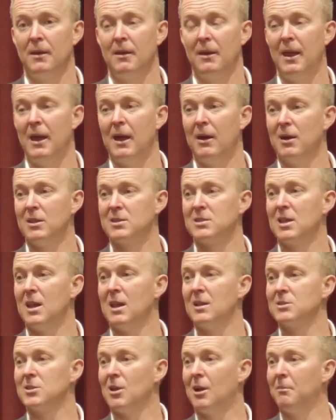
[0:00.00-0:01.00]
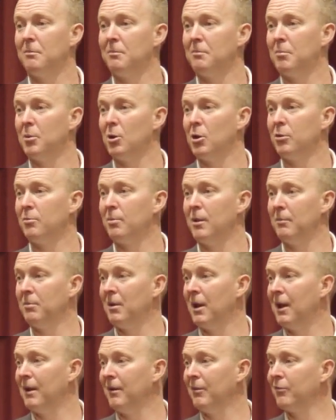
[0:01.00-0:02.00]
Now, it sounds like Perth
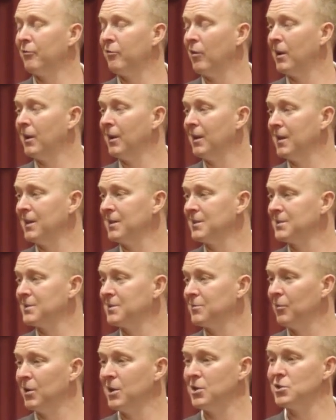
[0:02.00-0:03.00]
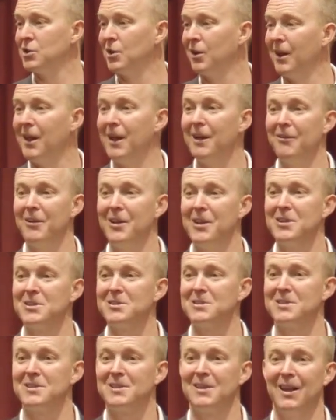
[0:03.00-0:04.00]
people aren't as friendly as regional
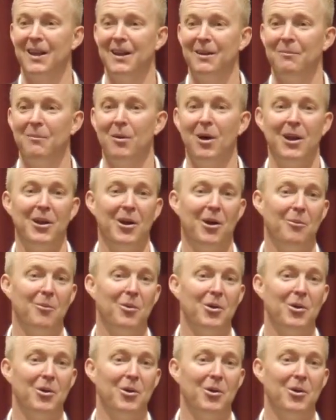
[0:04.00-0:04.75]
areas, and it might not